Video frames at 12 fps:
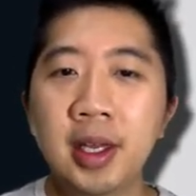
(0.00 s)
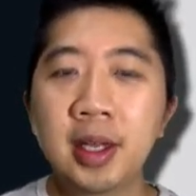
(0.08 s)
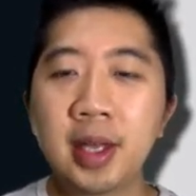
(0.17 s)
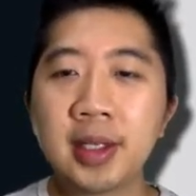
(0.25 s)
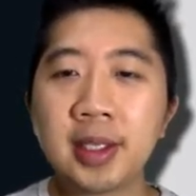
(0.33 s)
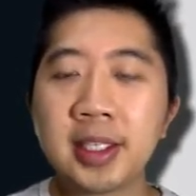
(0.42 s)

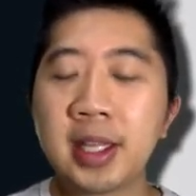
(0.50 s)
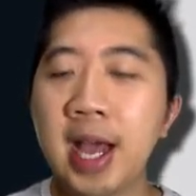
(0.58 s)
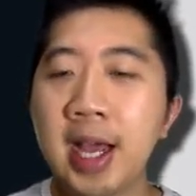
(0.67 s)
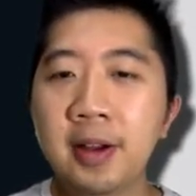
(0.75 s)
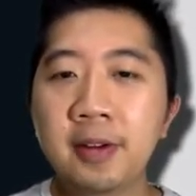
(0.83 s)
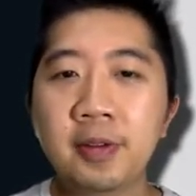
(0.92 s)
There's a
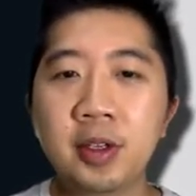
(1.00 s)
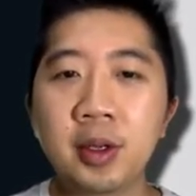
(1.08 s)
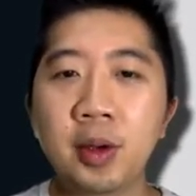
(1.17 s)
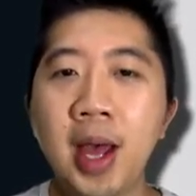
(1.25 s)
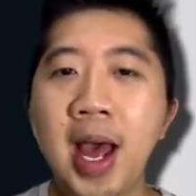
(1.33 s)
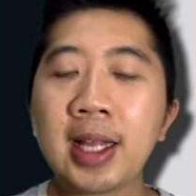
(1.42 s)
slider
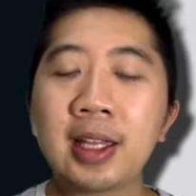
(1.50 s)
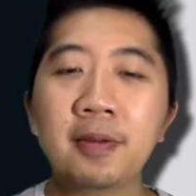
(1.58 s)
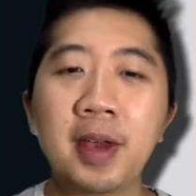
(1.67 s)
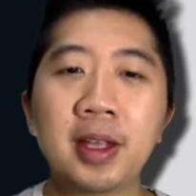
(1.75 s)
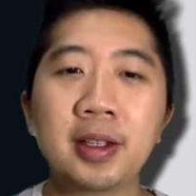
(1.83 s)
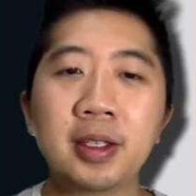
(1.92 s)
to
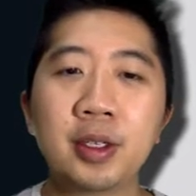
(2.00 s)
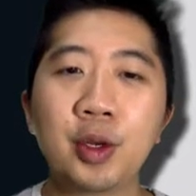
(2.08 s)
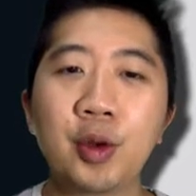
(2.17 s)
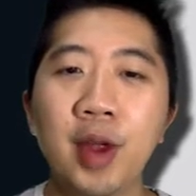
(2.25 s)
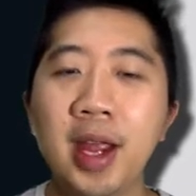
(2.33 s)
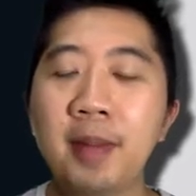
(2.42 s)
activate to
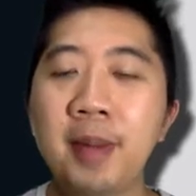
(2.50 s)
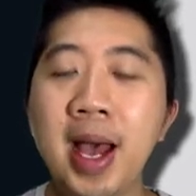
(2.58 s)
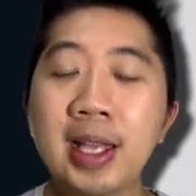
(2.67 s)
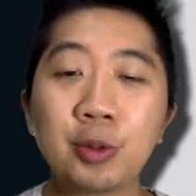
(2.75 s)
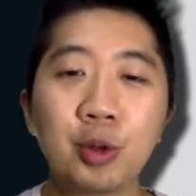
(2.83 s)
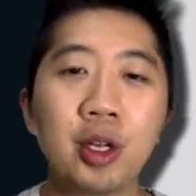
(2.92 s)
create your
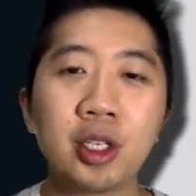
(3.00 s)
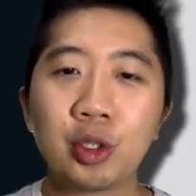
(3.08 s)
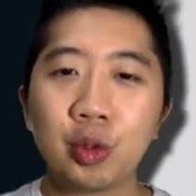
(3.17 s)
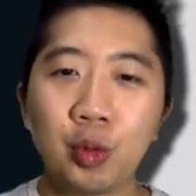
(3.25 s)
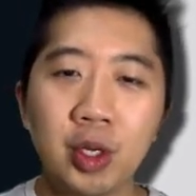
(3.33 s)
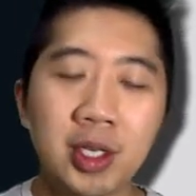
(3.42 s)
password,
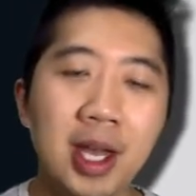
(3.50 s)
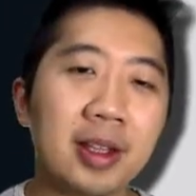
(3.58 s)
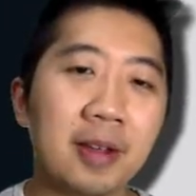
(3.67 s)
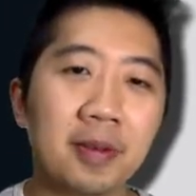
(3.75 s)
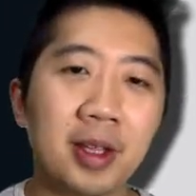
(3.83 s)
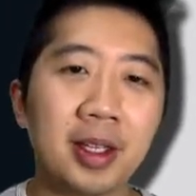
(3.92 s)
which I
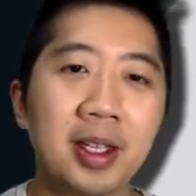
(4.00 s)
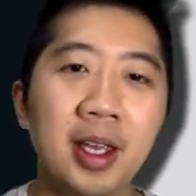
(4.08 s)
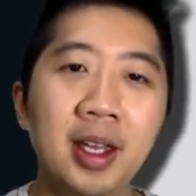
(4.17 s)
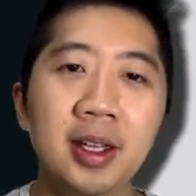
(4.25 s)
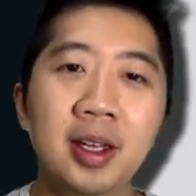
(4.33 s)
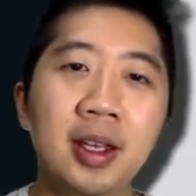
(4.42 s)
definitely
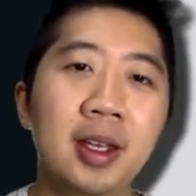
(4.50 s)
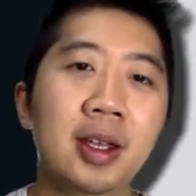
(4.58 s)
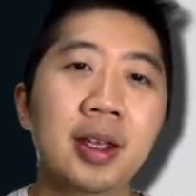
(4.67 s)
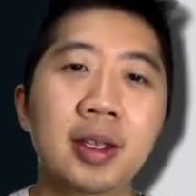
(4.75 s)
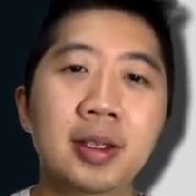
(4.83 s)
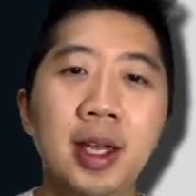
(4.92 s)
did.
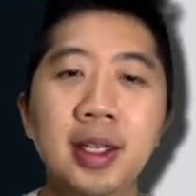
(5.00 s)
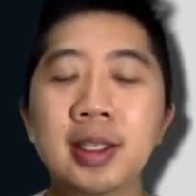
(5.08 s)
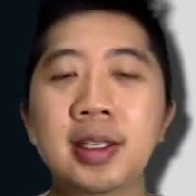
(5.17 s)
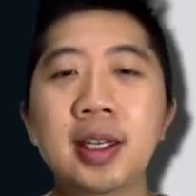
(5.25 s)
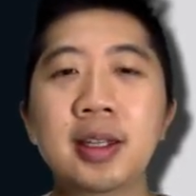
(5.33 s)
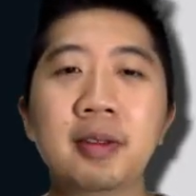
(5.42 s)
So I
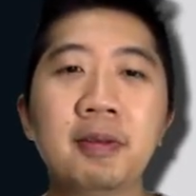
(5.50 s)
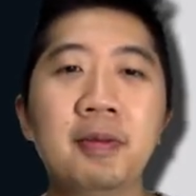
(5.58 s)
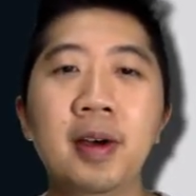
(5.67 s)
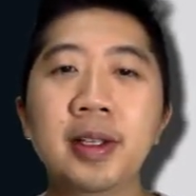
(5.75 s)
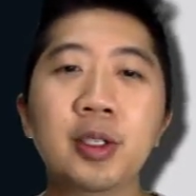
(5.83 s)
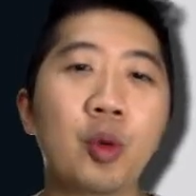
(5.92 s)
just did
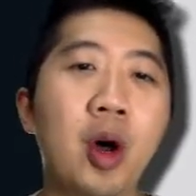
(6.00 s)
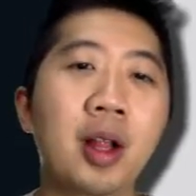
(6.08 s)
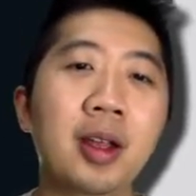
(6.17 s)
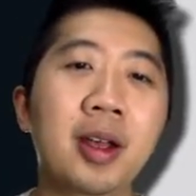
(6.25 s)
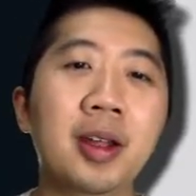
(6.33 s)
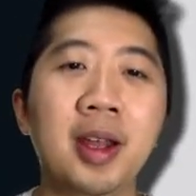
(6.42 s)
funds
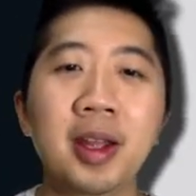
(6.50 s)
wallet